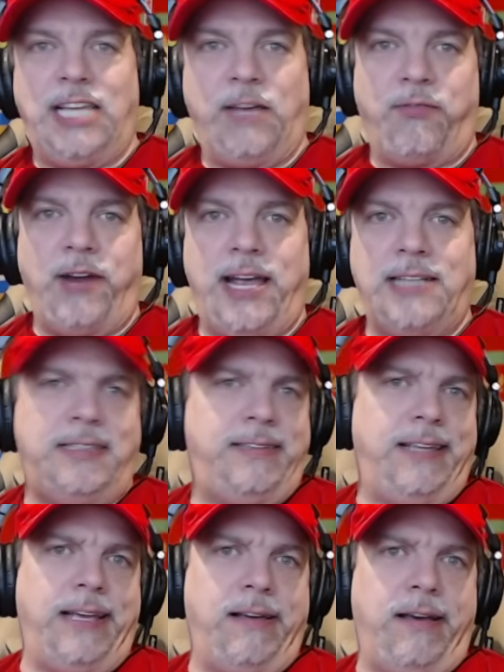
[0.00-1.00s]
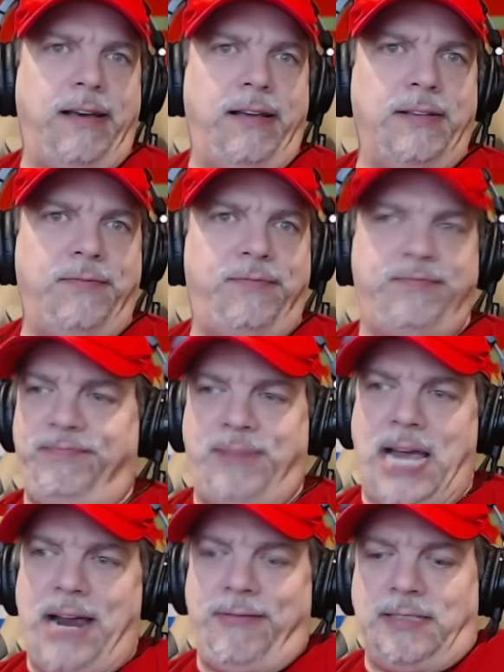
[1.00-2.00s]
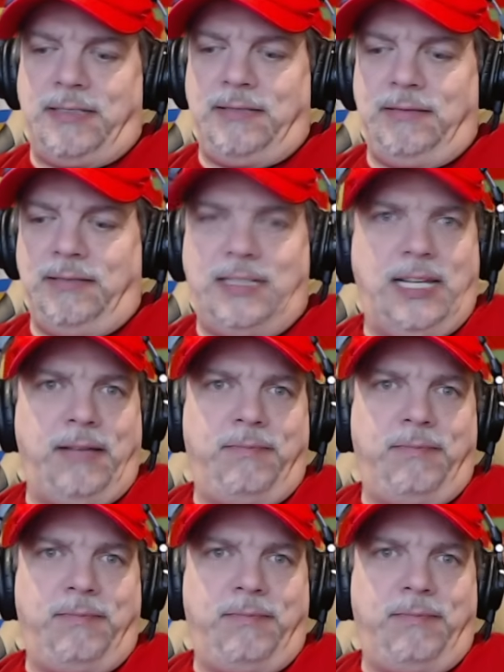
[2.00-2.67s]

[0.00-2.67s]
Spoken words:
France, you think Paris, you think